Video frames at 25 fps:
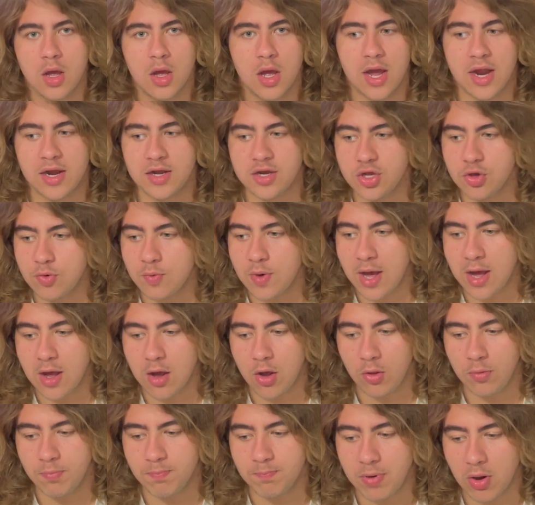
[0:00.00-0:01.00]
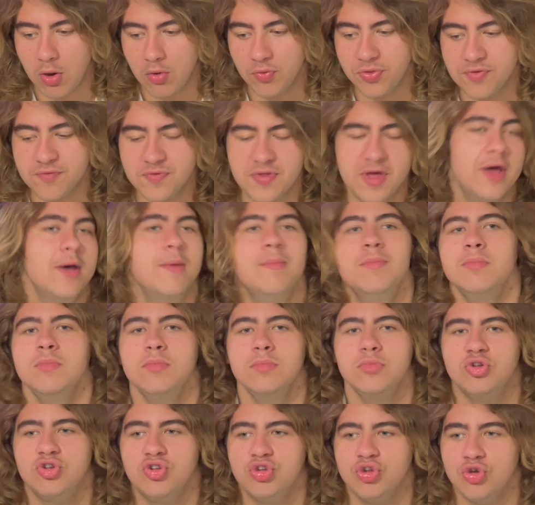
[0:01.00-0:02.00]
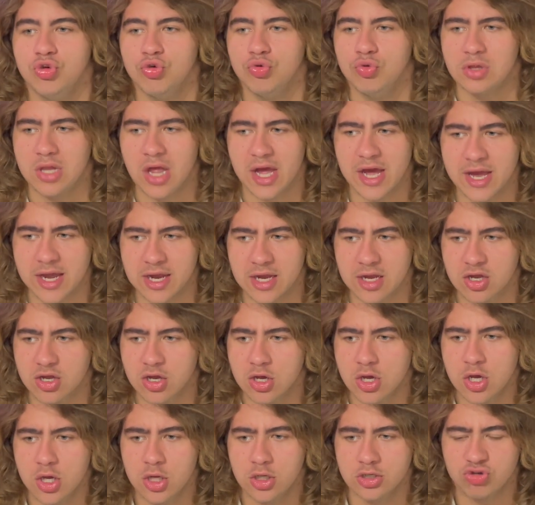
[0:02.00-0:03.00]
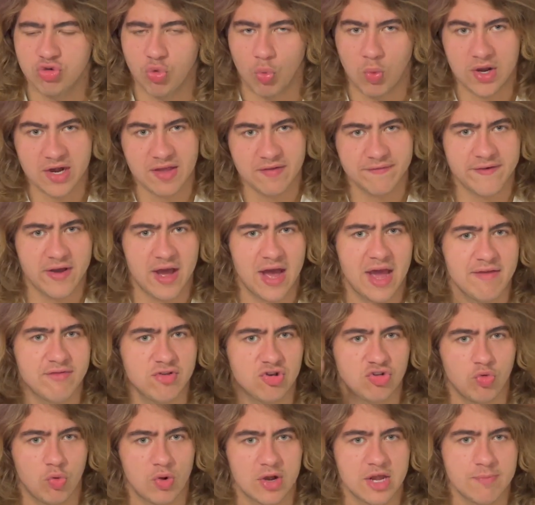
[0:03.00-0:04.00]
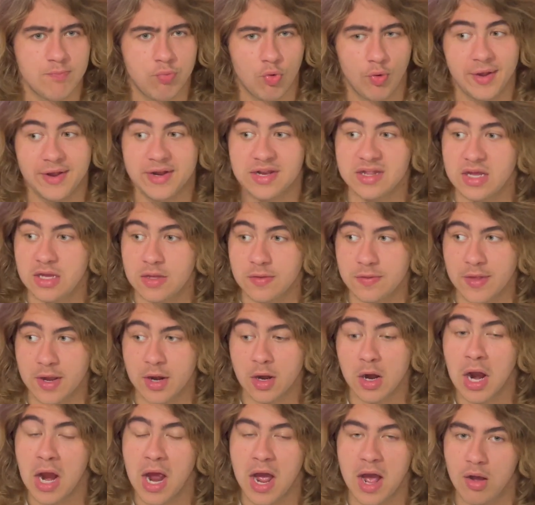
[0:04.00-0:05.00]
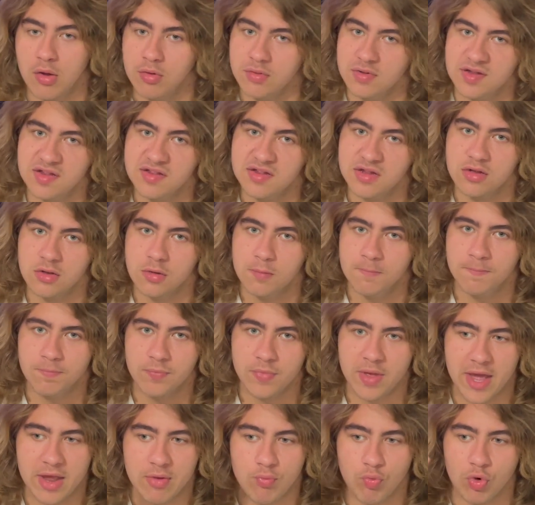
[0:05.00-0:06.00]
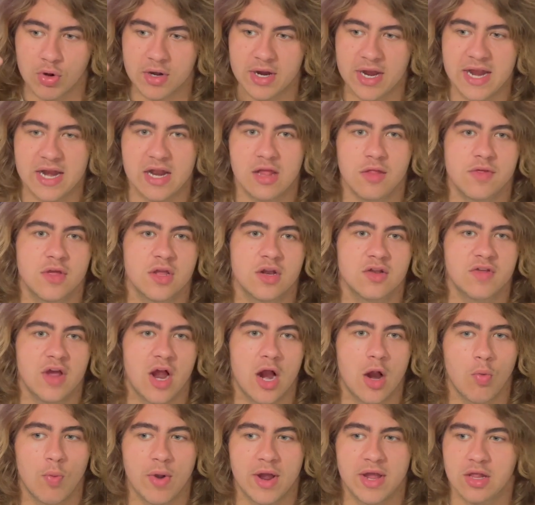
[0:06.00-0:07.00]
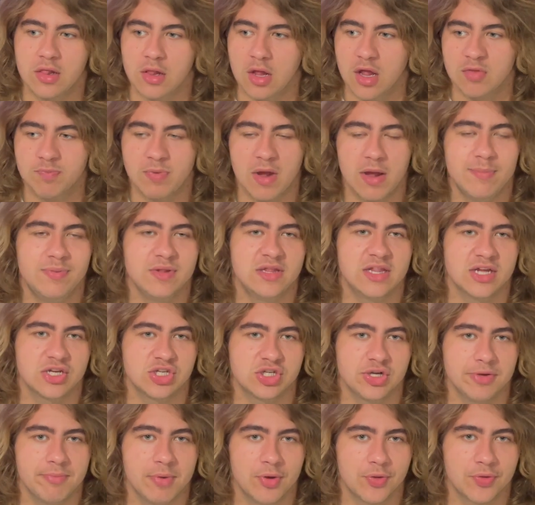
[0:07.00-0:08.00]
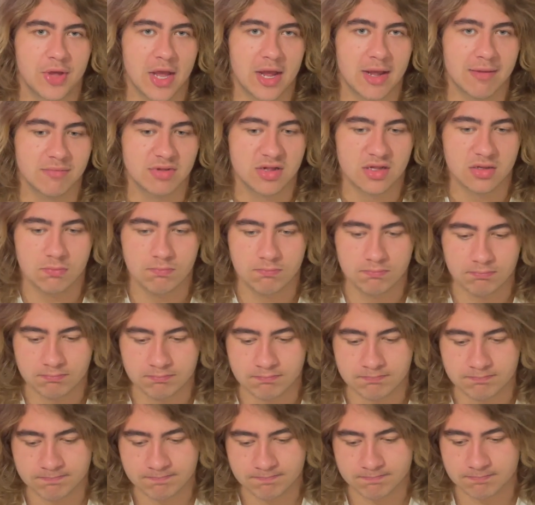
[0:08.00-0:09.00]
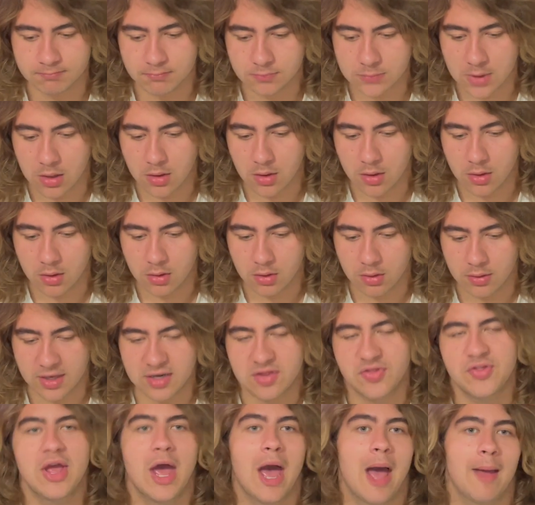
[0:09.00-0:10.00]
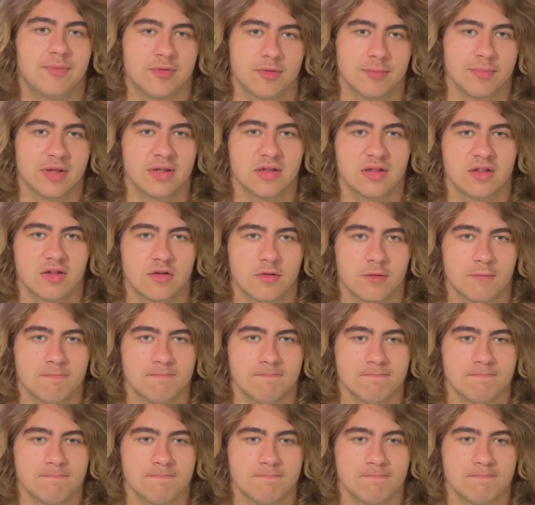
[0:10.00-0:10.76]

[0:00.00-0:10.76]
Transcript: And you held both of them to, like, 25 and 20 points in their house and were in it the entire way. You lost by a possession in both games. That's the optimist.